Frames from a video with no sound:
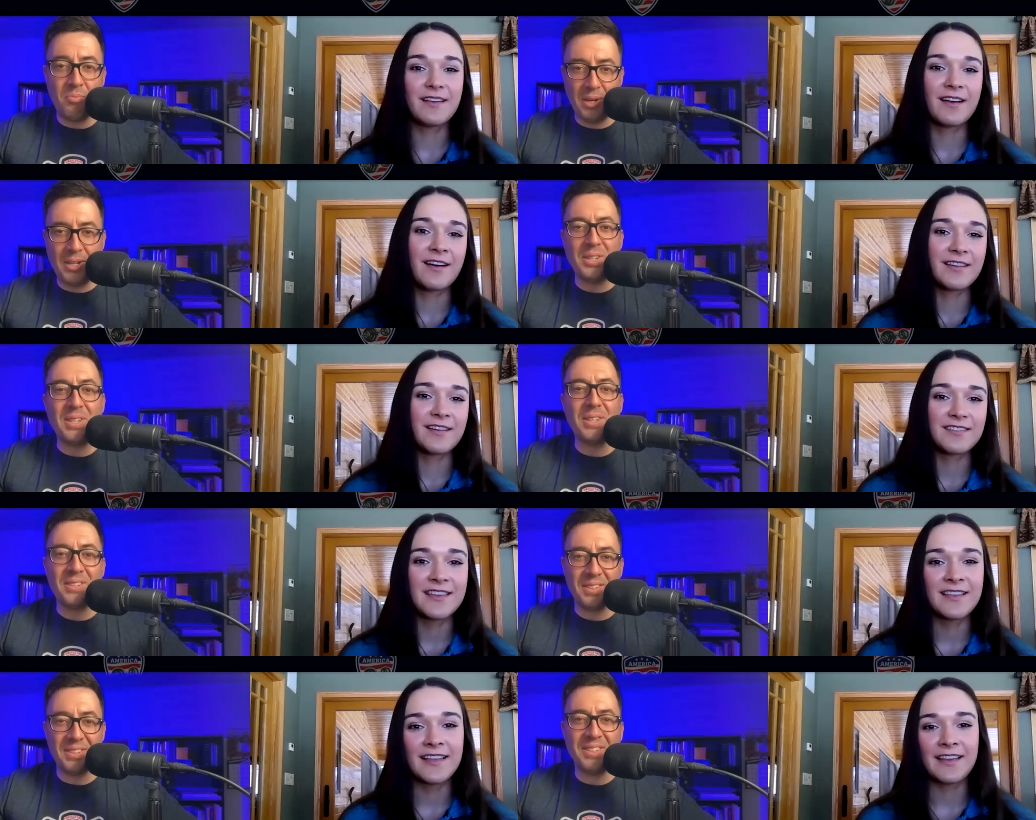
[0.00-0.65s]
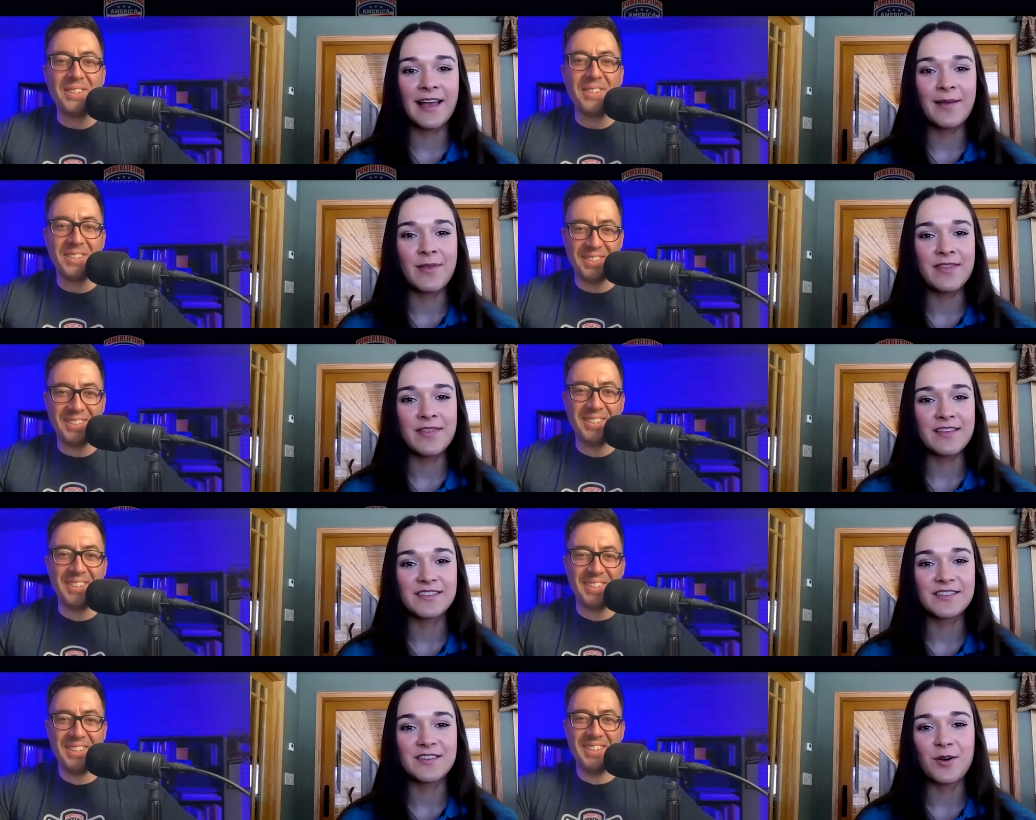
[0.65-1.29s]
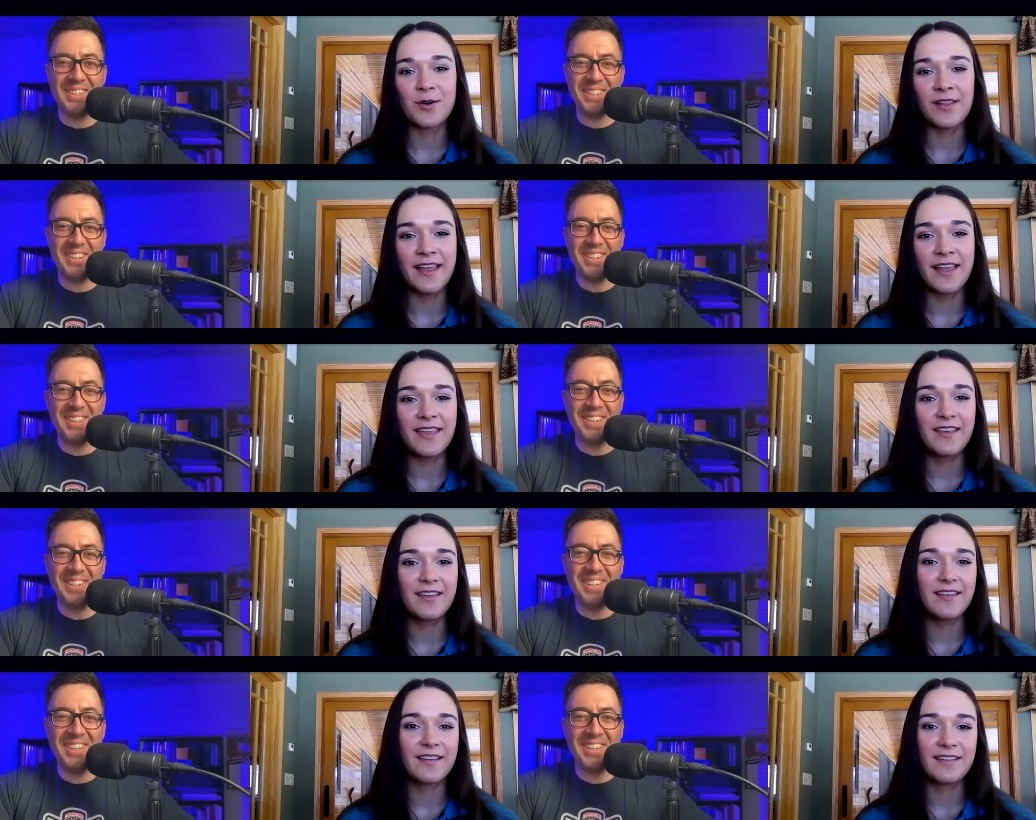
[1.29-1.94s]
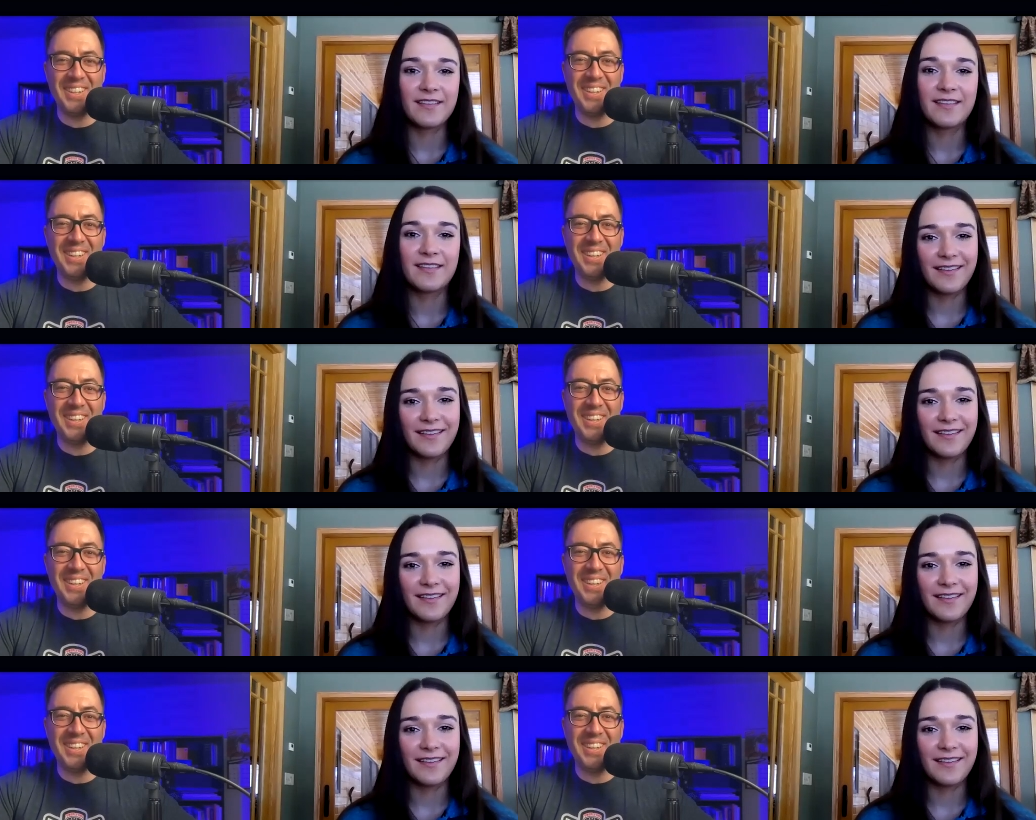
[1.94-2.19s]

Speaker 1: mean, beaches. honestly, like I'm in the snow like